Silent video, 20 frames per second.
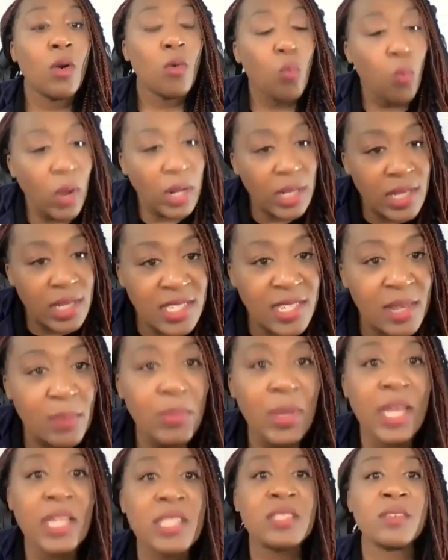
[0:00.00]
What does it
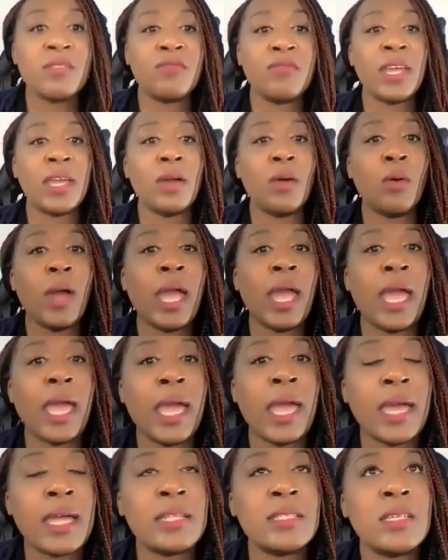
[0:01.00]
mean to feel?
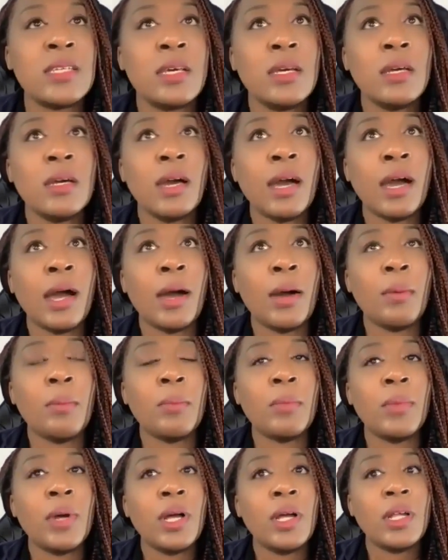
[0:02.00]
And
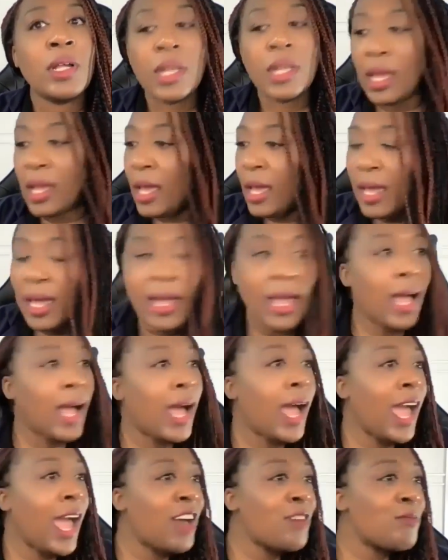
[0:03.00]

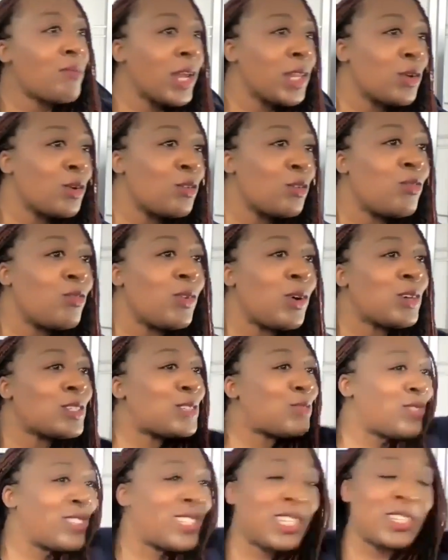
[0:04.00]
I have my little
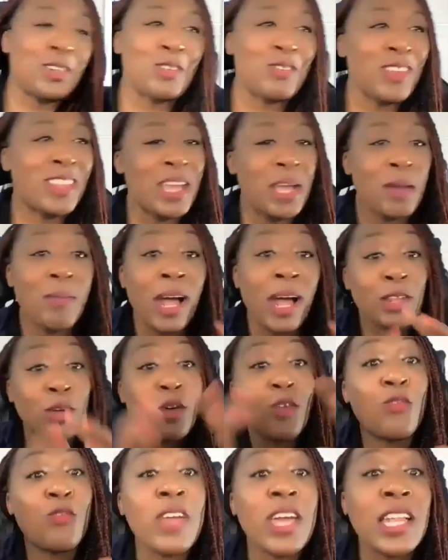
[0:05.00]
sitting over there, my
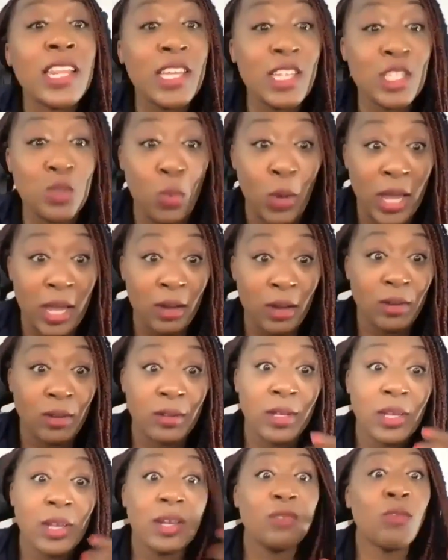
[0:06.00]
little feelings wheel,
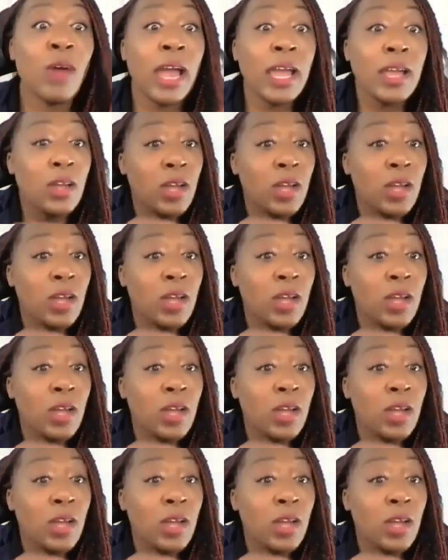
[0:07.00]
right?